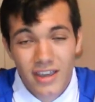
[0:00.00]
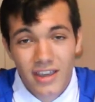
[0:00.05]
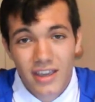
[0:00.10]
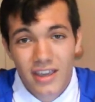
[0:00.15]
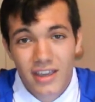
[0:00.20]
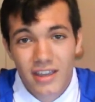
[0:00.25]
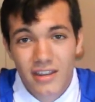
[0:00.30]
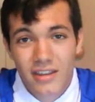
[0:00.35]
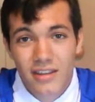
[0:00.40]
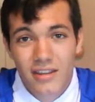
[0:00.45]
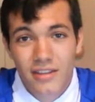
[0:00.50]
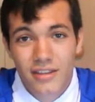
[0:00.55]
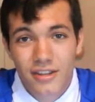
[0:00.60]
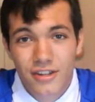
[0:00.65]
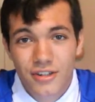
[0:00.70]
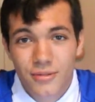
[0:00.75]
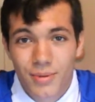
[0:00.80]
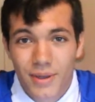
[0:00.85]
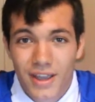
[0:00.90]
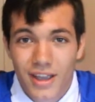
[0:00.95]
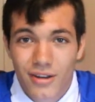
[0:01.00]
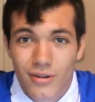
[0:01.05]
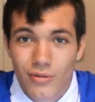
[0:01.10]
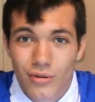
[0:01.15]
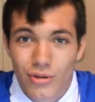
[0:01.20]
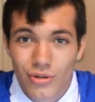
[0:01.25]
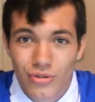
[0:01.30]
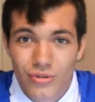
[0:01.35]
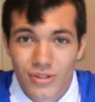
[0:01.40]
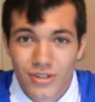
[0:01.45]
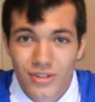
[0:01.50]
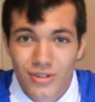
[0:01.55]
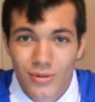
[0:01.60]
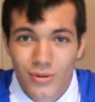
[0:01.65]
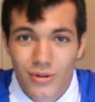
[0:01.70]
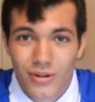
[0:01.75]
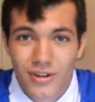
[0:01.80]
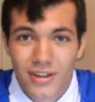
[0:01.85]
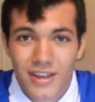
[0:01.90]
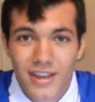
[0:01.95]
in the Japan grocery
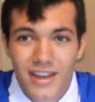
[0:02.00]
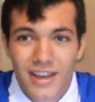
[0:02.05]
store.